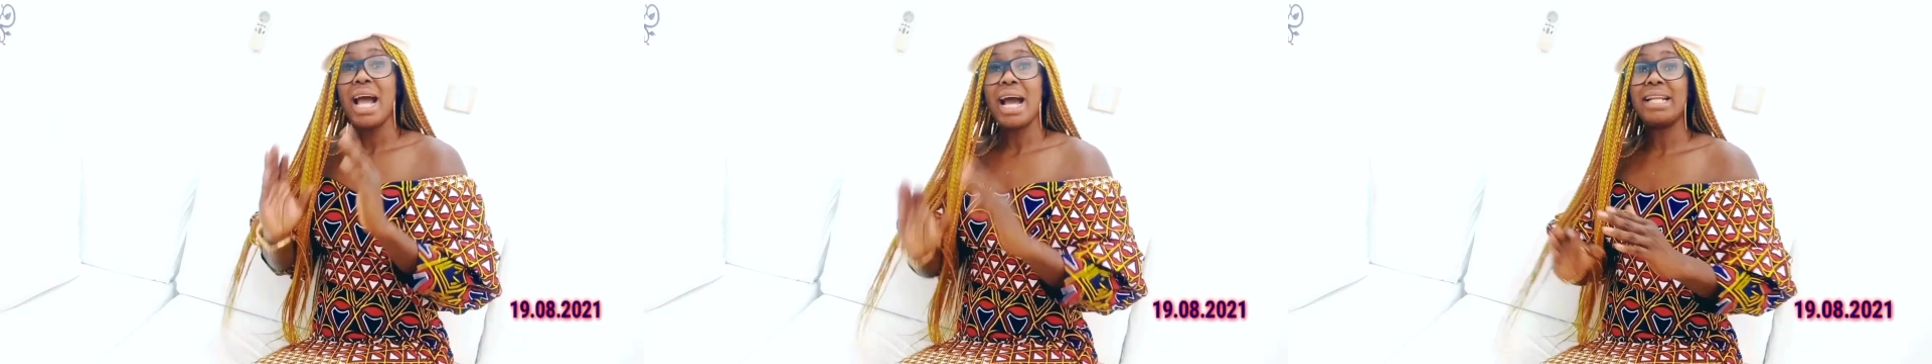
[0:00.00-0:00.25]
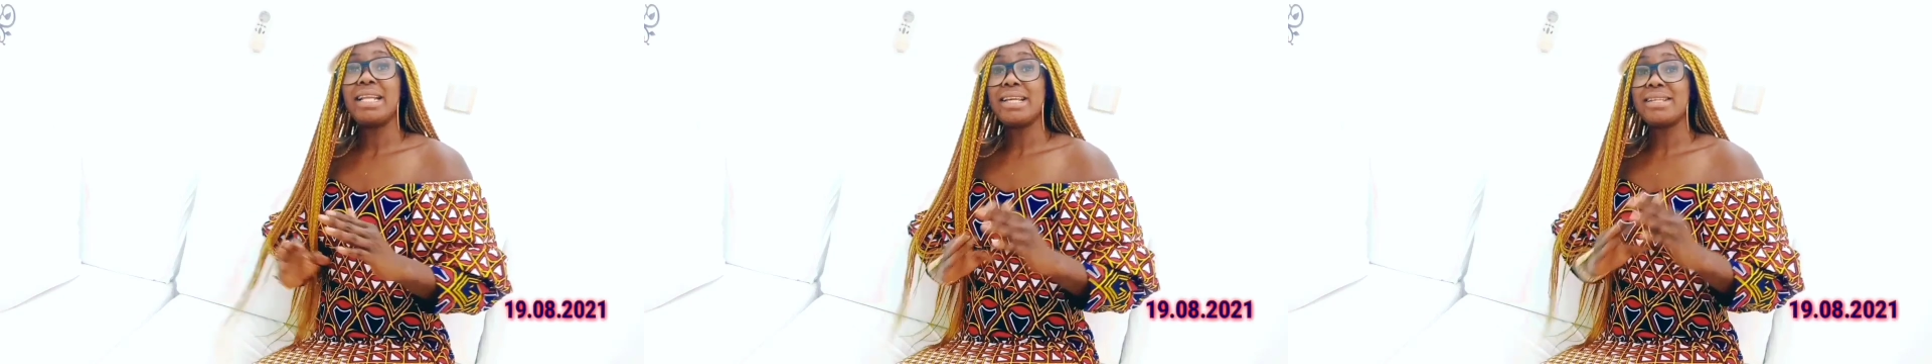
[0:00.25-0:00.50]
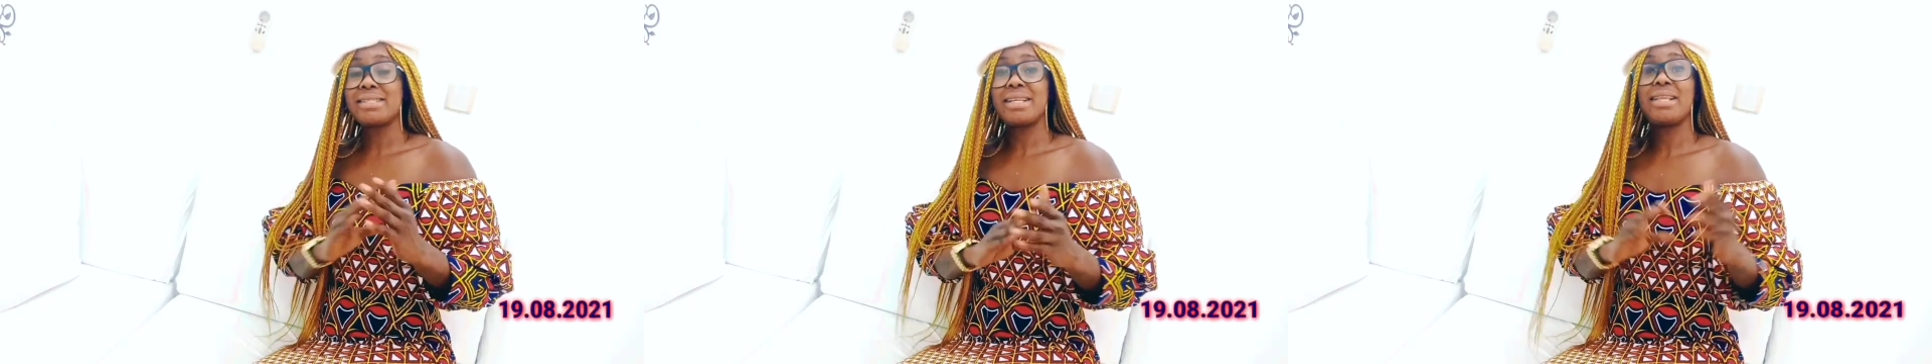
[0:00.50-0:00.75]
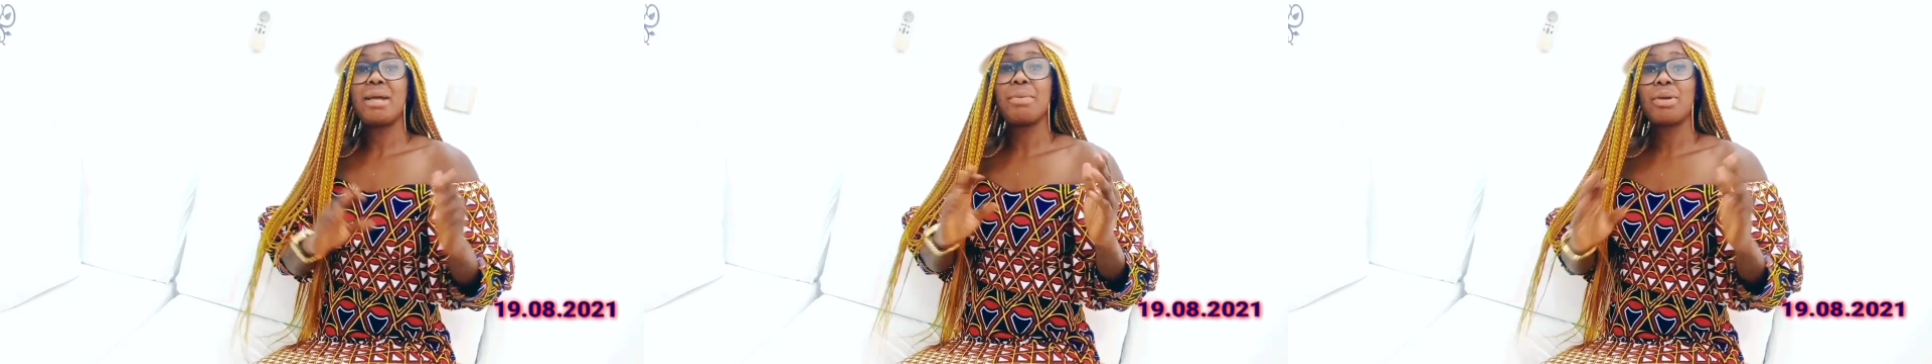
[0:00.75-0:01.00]
and he
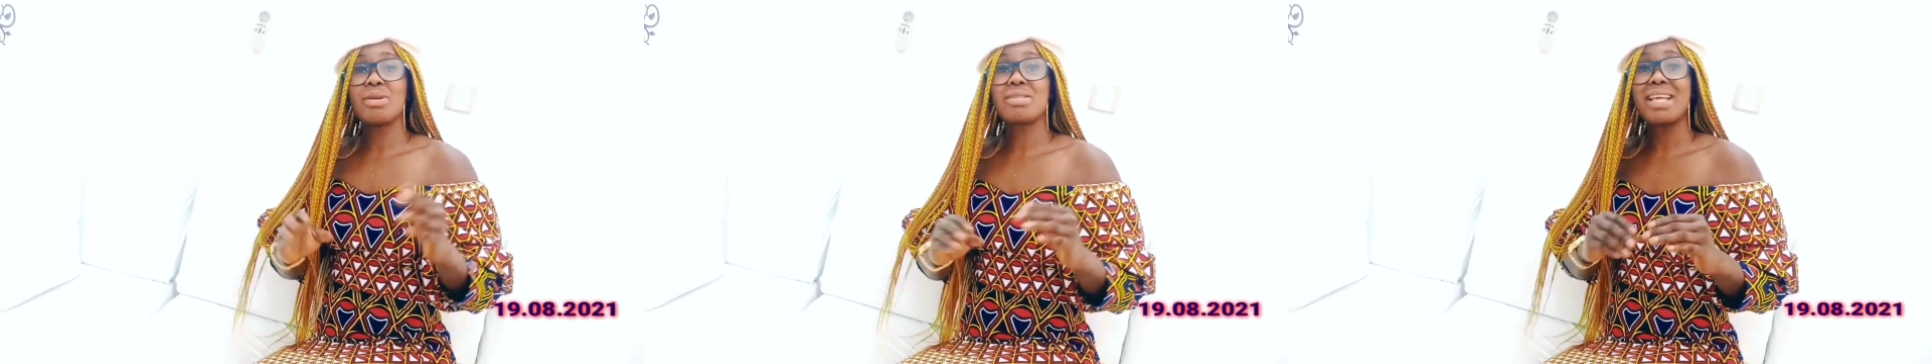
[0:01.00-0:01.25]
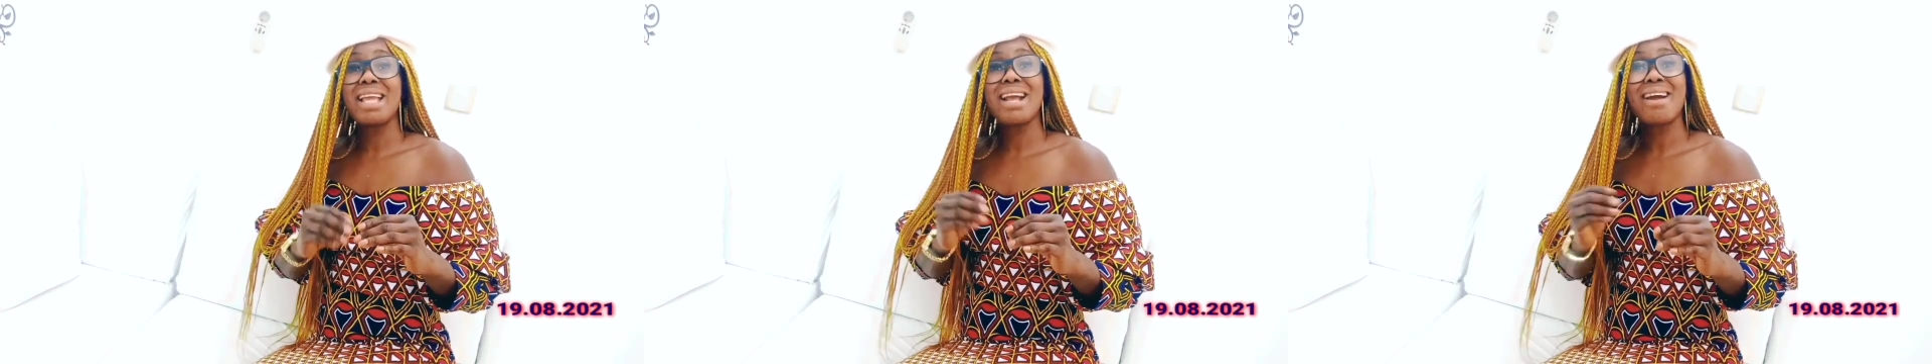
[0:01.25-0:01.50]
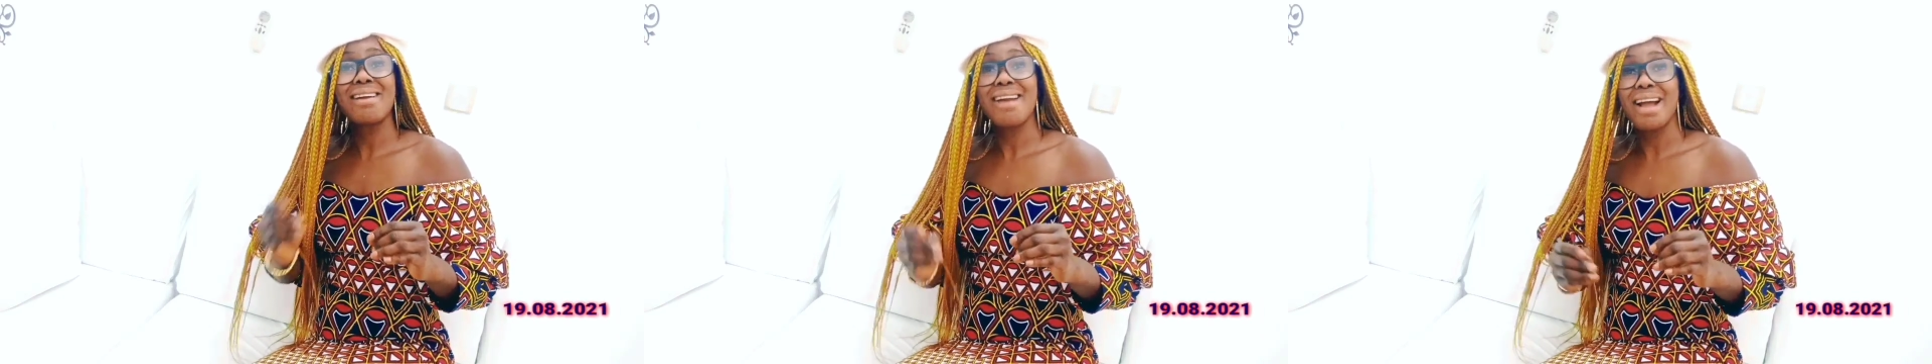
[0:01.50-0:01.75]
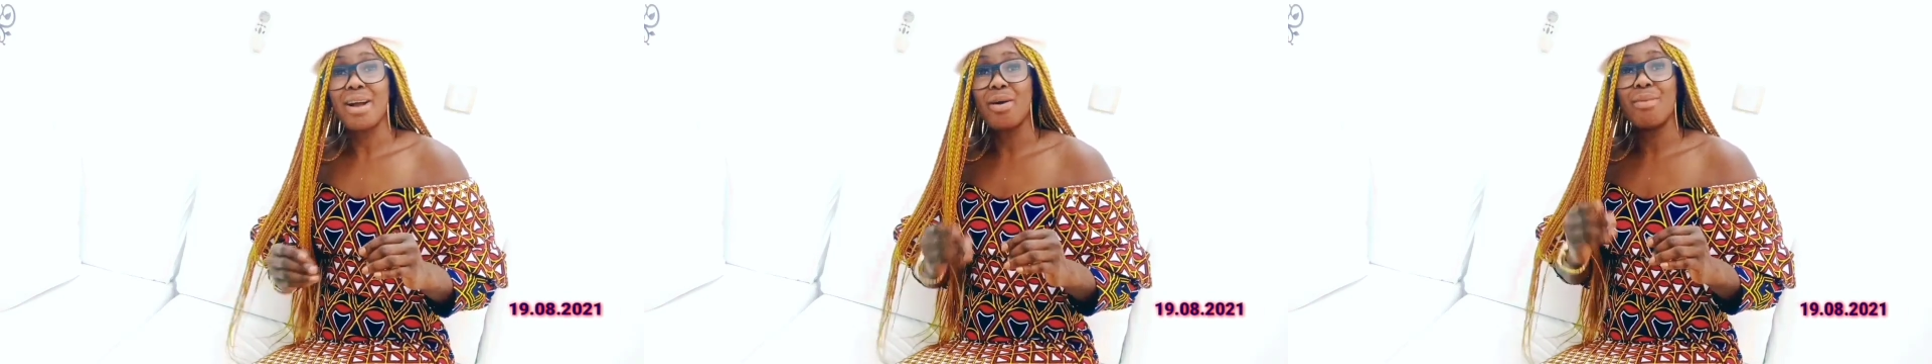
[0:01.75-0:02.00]
said that because a
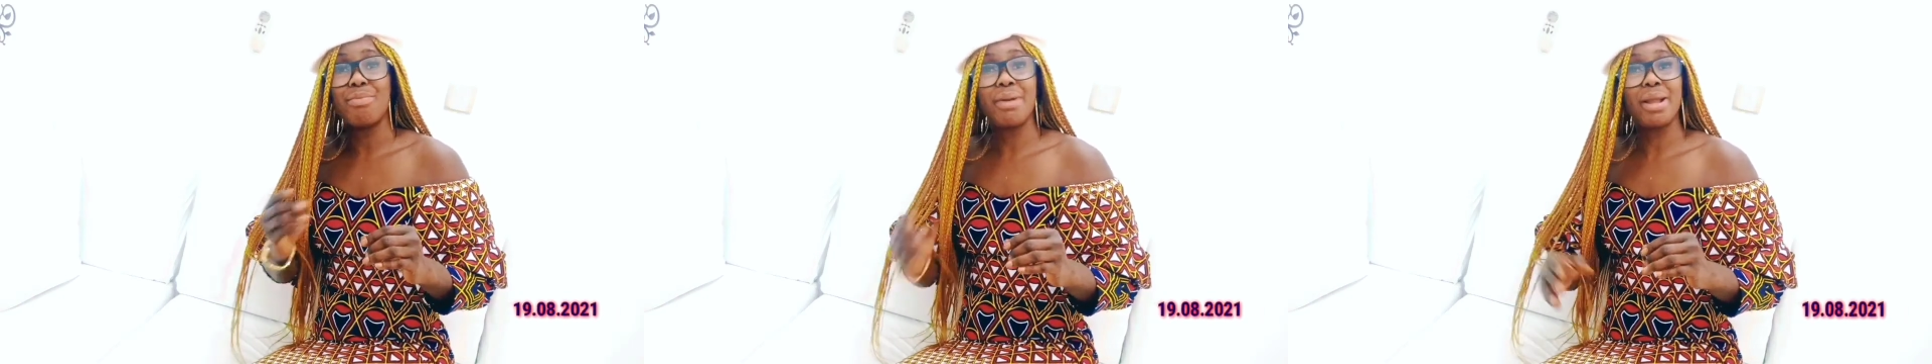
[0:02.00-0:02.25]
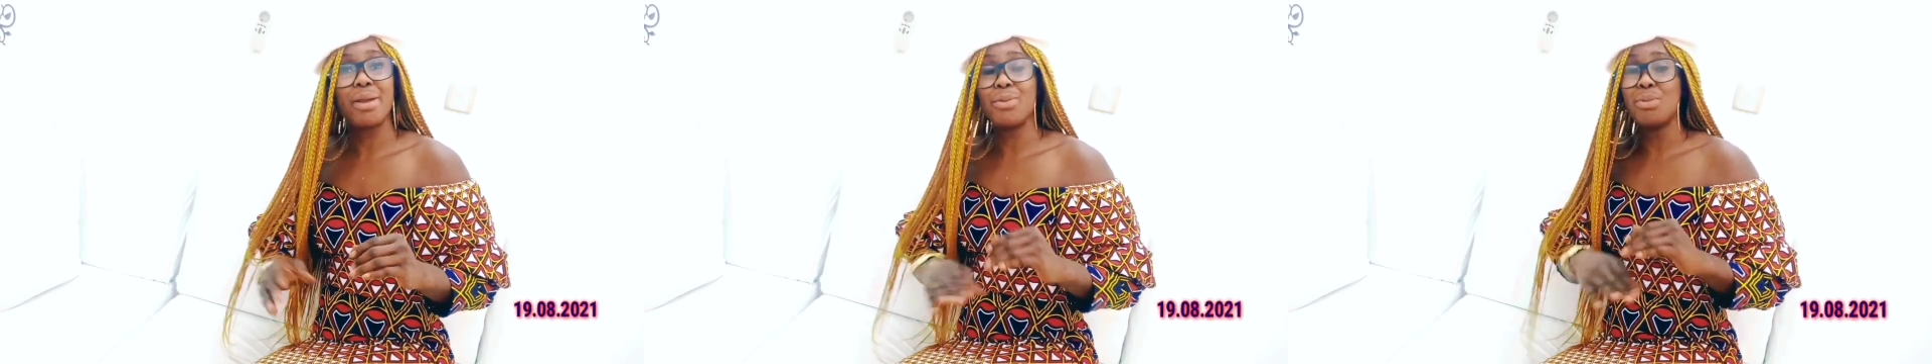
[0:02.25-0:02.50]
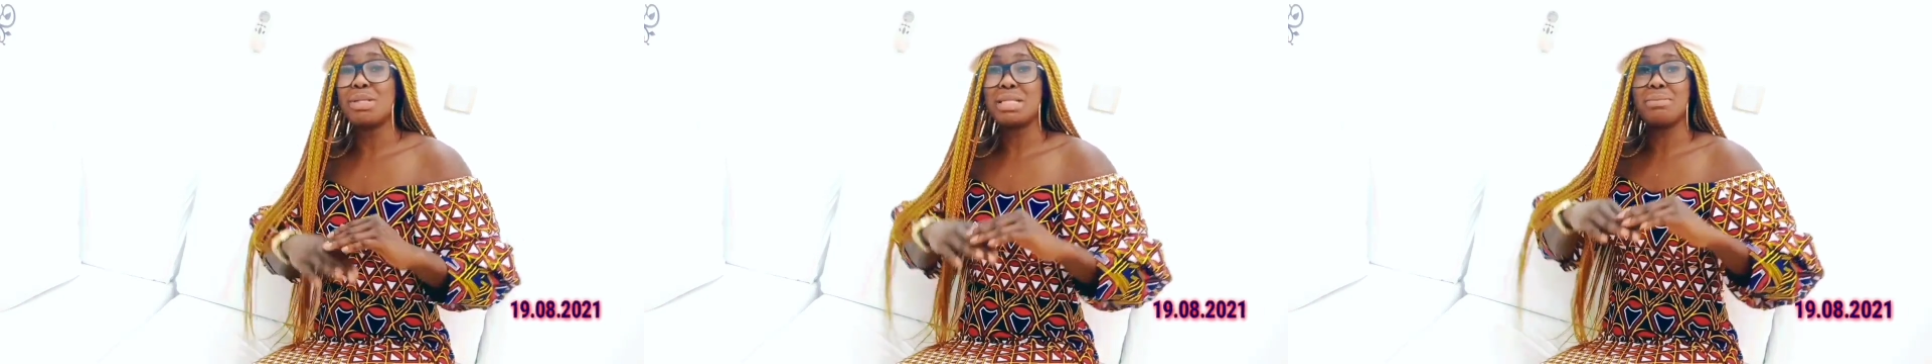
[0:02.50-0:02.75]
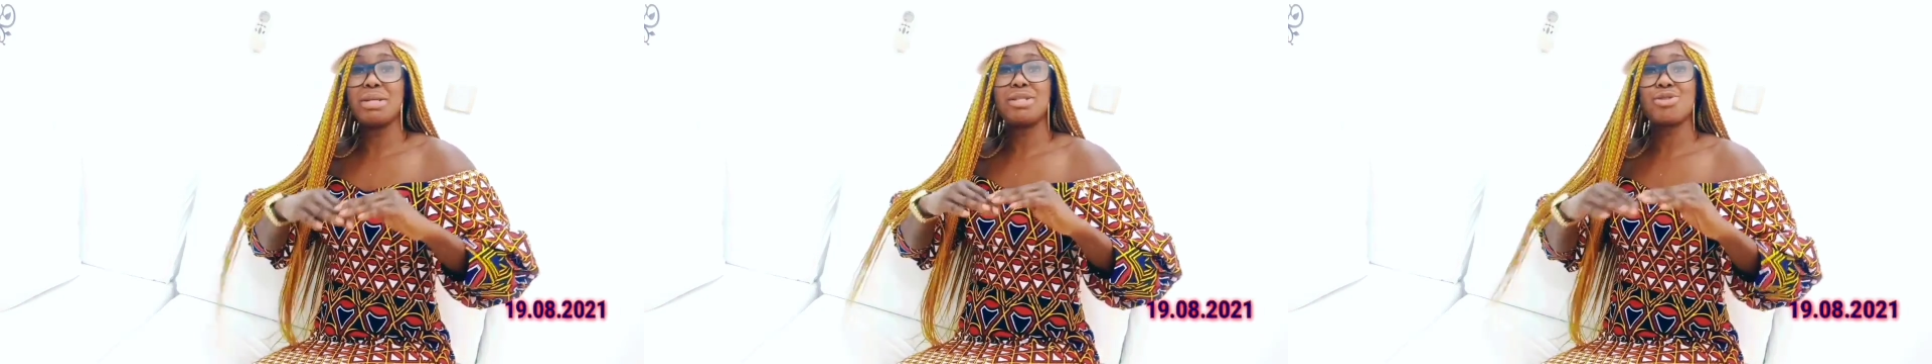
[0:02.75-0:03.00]
crack or break no means
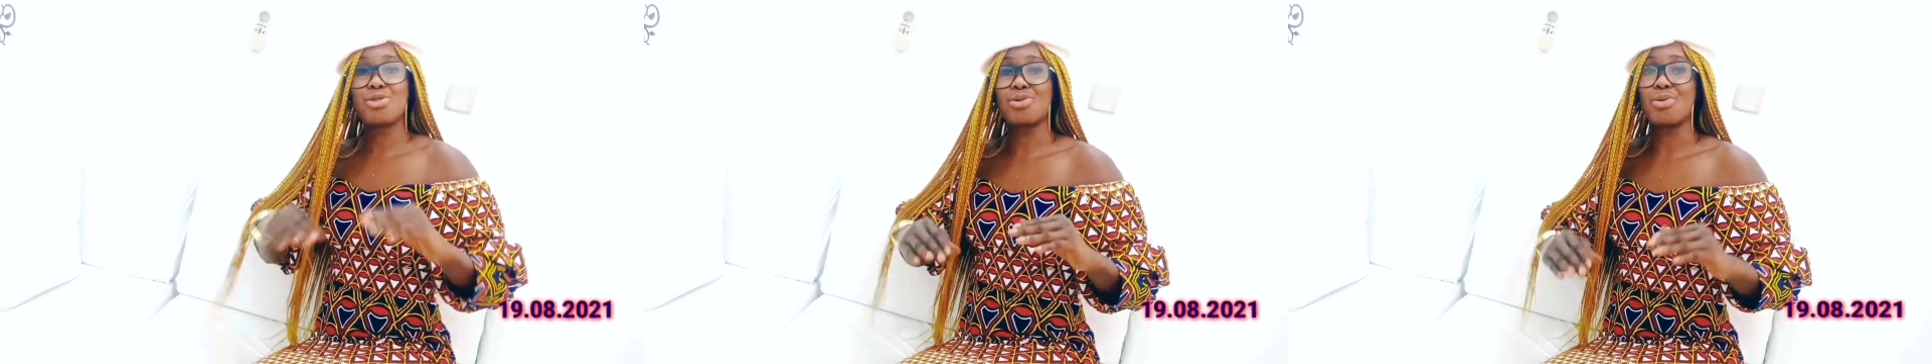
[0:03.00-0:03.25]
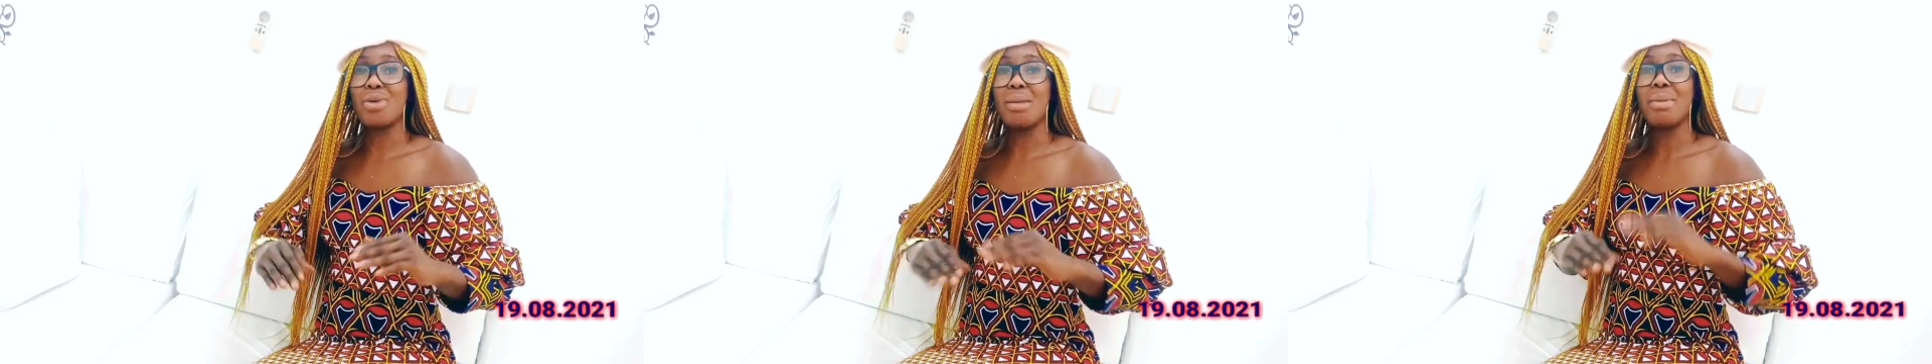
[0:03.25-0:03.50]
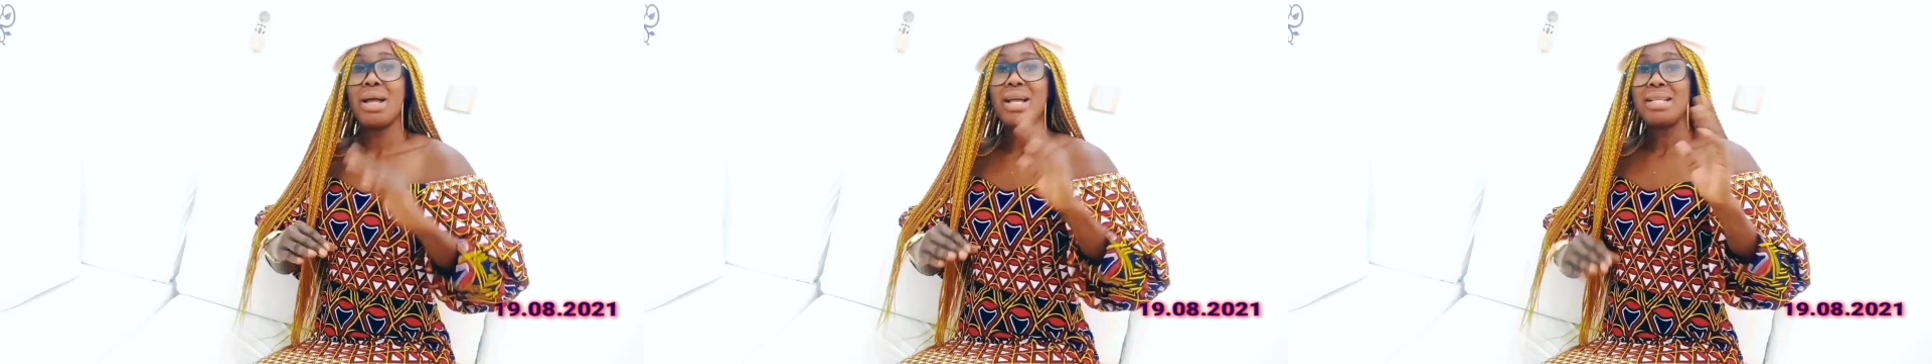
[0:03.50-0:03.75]
made it through him.